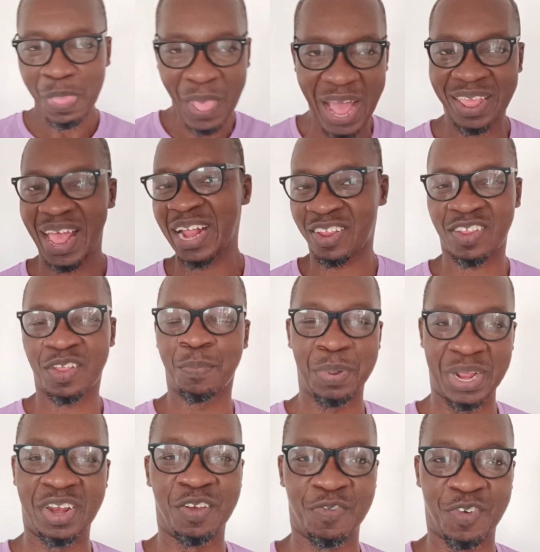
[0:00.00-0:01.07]
And that's the
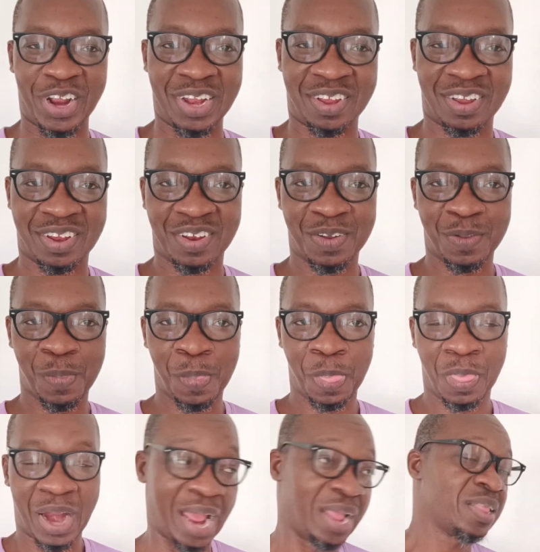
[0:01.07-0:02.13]
big difference,
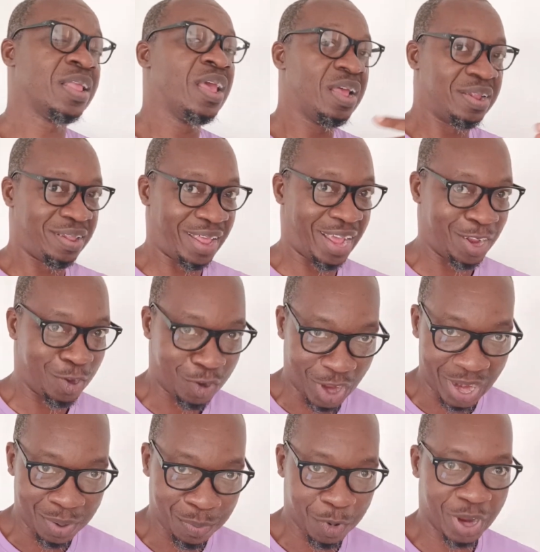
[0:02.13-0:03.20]
right? They are
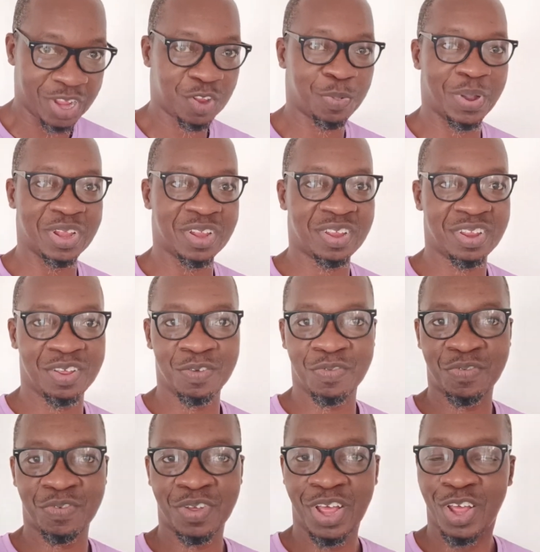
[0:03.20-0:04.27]
usually more
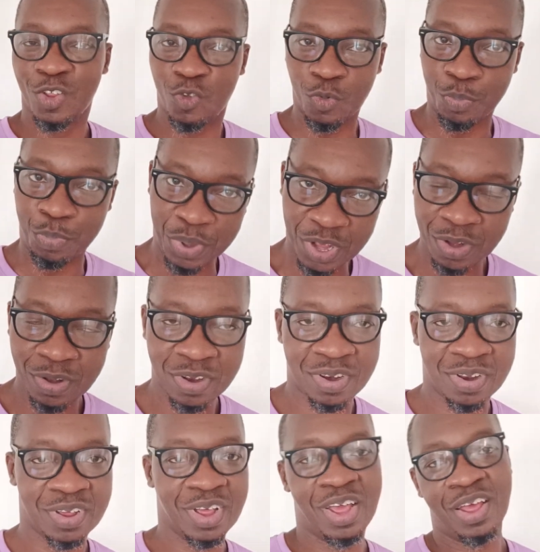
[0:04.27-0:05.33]
expensive to
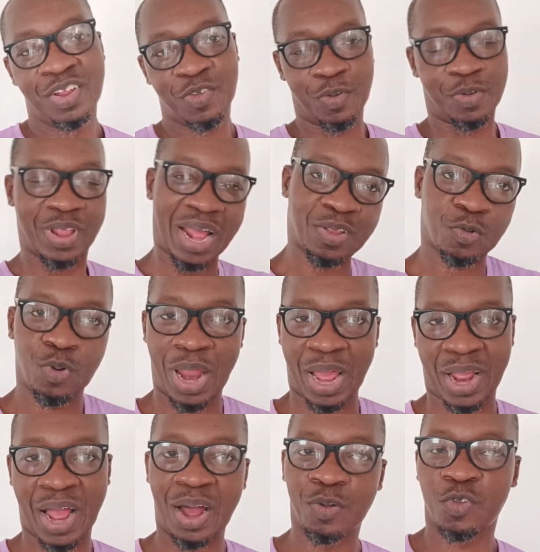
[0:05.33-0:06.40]
build, so that will
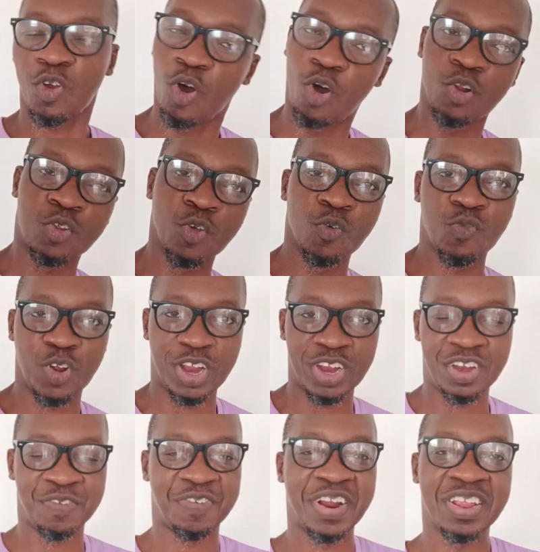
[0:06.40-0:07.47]
account also for the
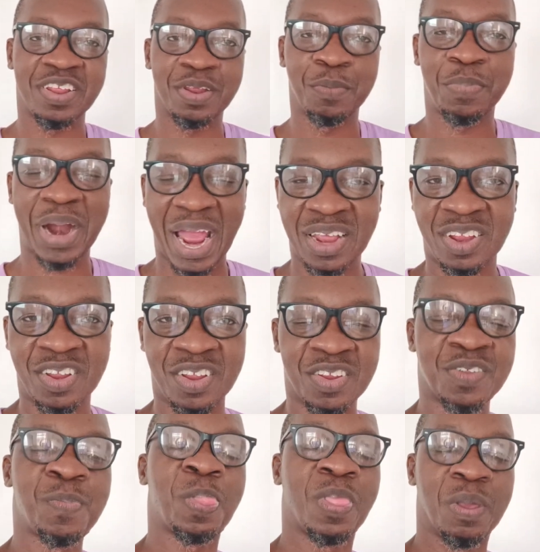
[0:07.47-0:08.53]
difference in
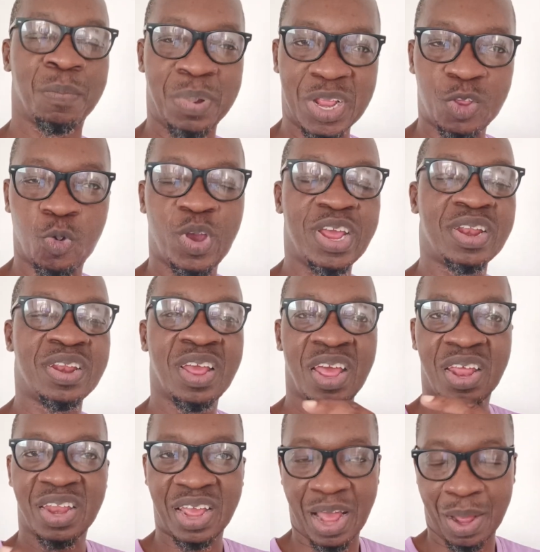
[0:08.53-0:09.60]
prices
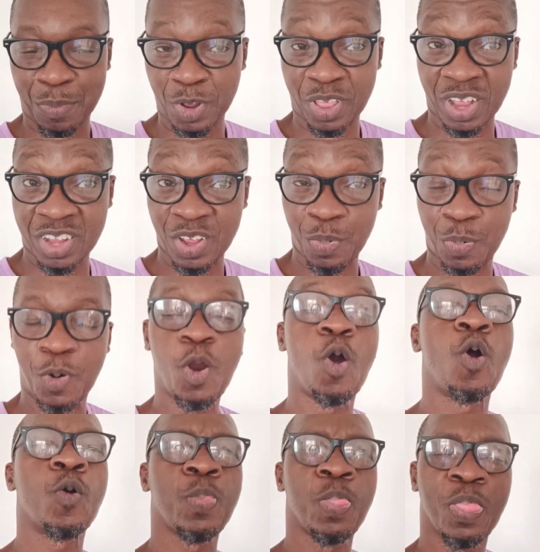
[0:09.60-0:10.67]
between the Camon 30
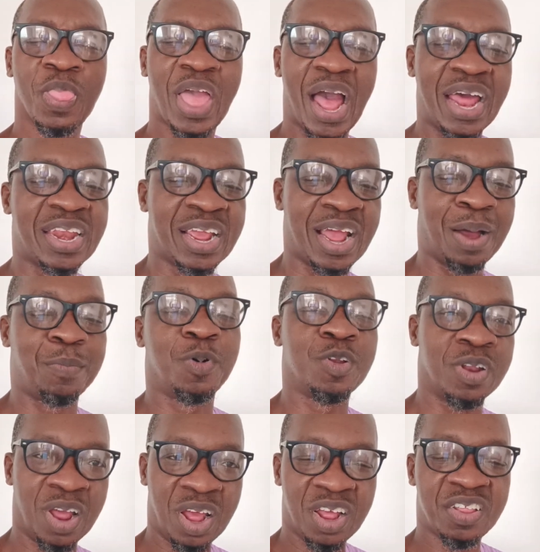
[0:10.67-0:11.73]
Pro and the
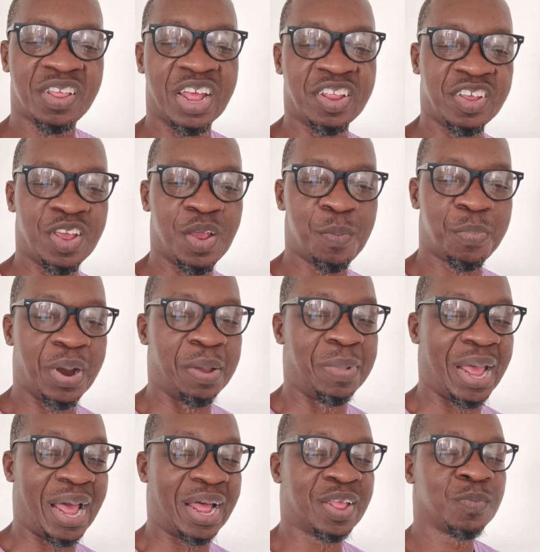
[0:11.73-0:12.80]
Camon 30 Premier.